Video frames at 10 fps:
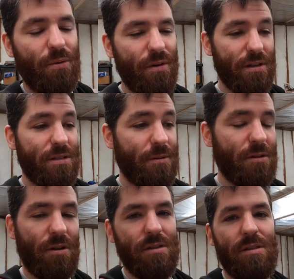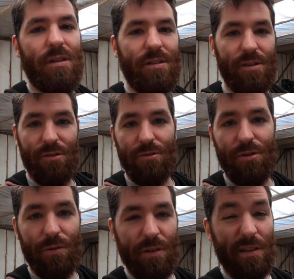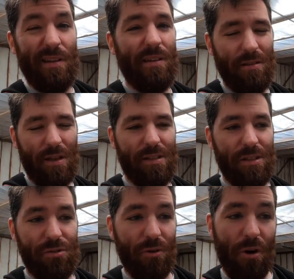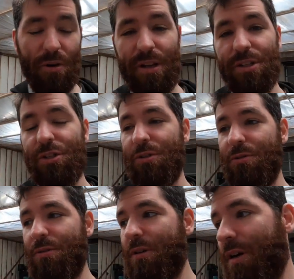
We've got some exhaust things to do to it. He has a drone issue.